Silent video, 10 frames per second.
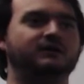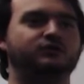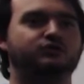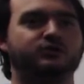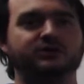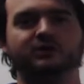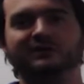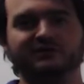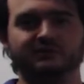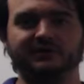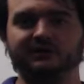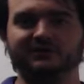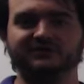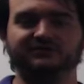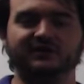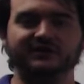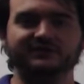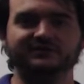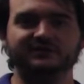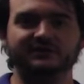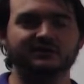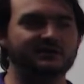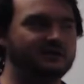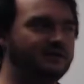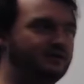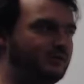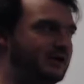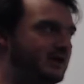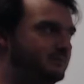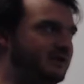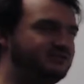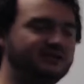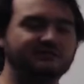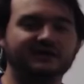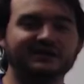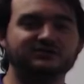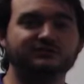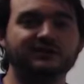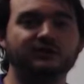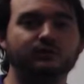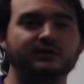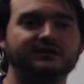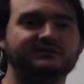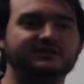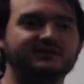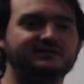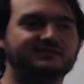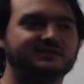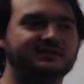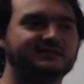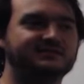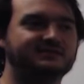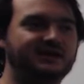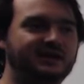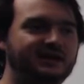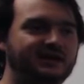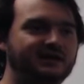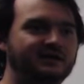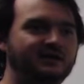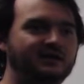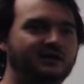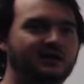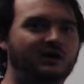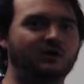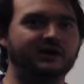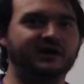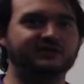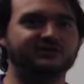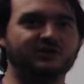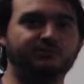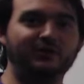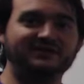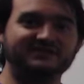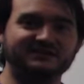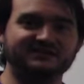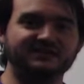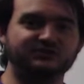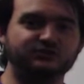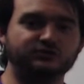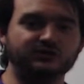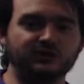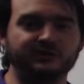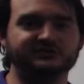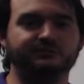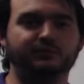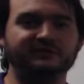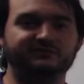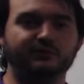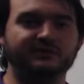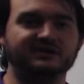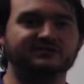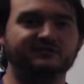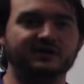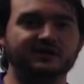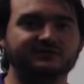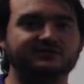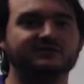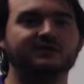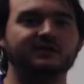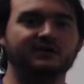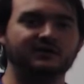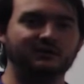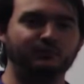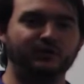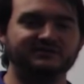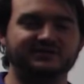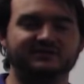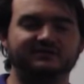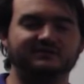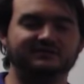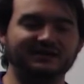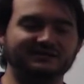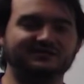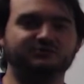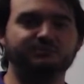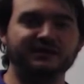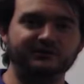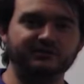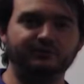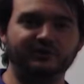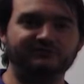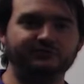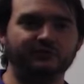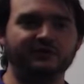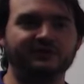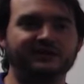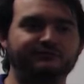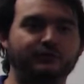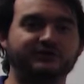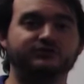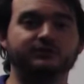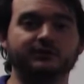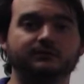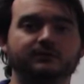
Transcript: true, everything below it is false, the way a Bayesian classifier works is it's going to say, okay, there's a 0.6 that it's true, there's a 0.4 that it's false, 0.6 is bigger than 0.4, therefore it's true.